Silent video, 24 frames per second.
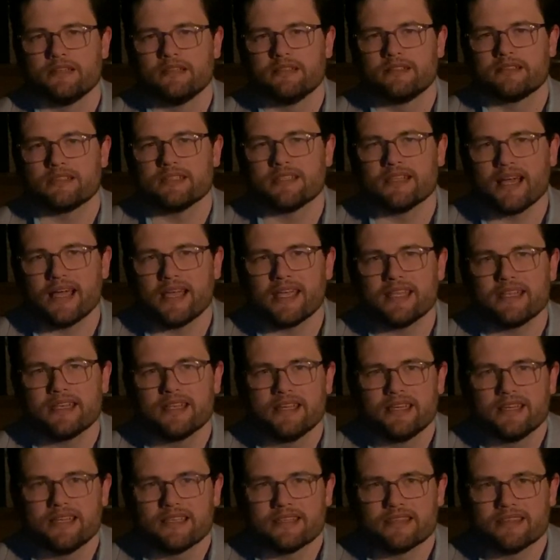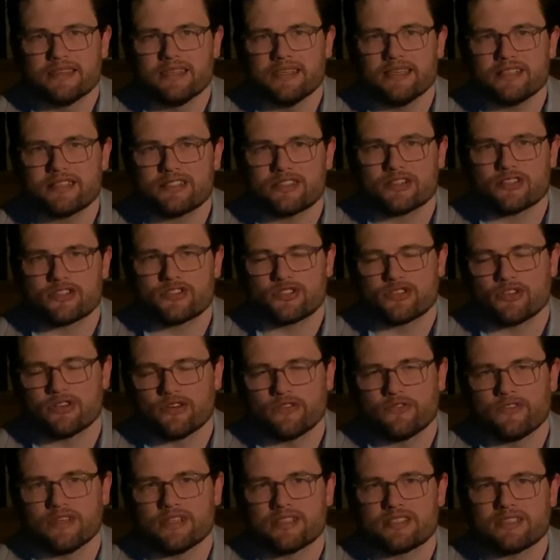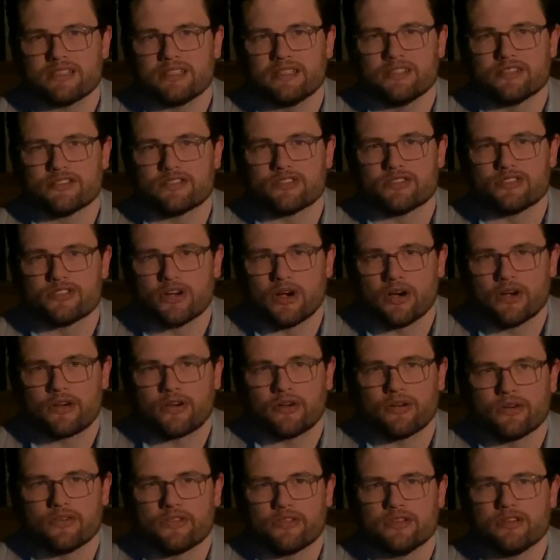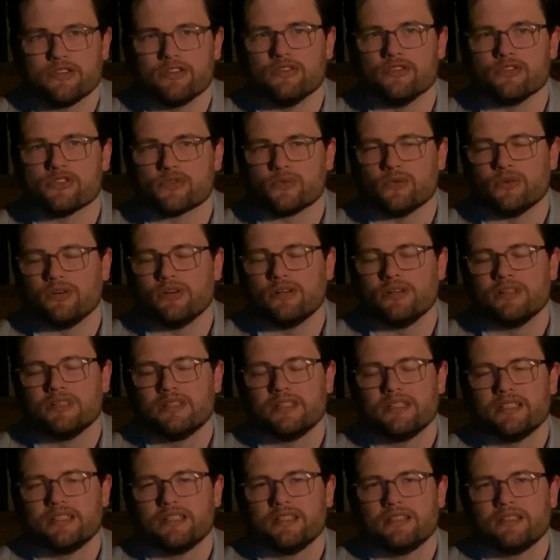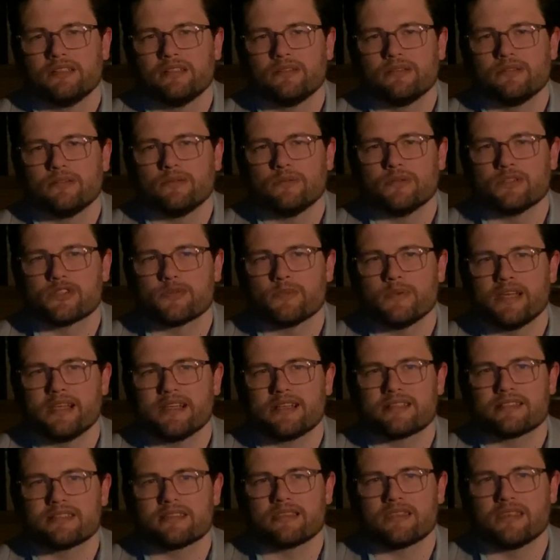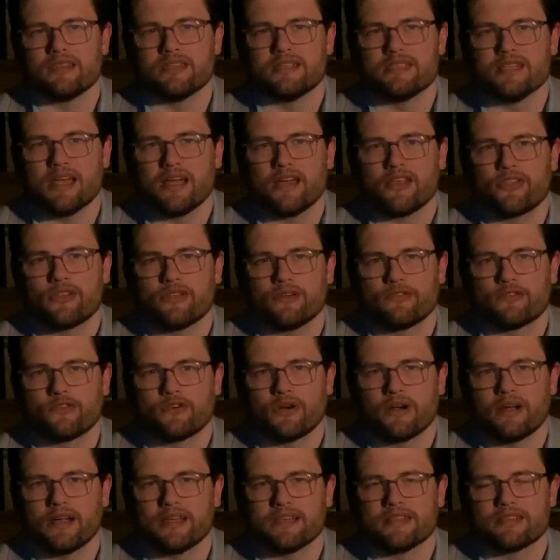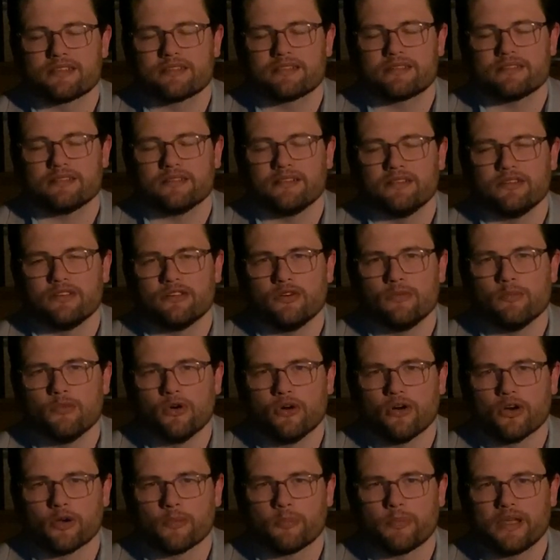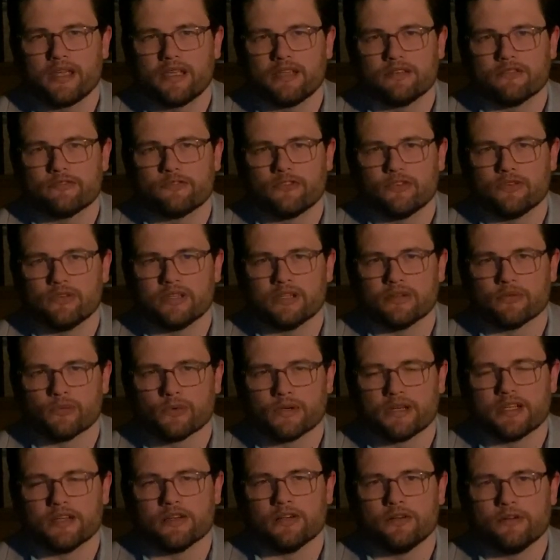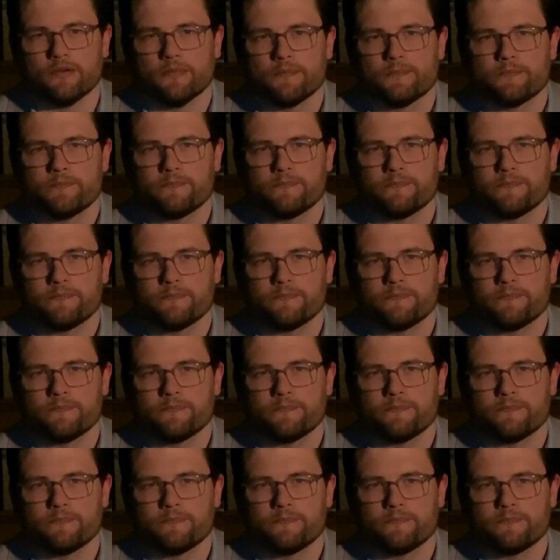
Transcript: Tonight, this service is darker than usual, which makes the death of Christ a little more painfully real.